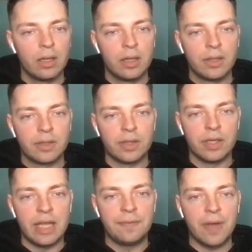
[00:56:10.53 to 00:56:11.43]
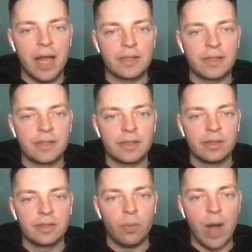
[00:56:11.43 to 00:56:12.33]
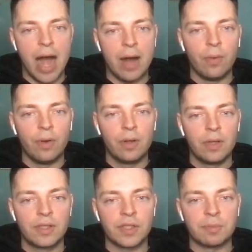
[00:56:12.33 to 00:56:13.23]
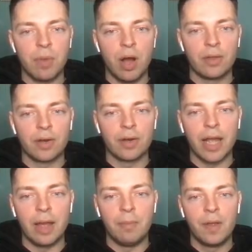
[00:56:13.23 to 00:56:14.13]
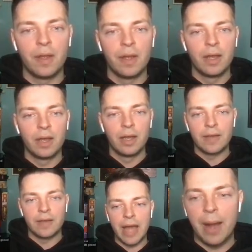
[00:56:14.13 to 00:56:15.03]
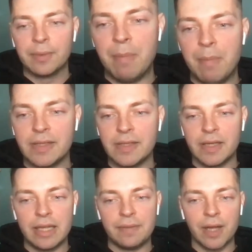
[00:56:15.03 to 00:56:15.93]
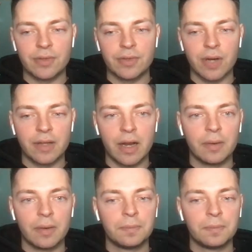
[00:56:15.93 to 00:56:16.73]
It's good defense. Wow. Smothered him. That was amazing defense right there.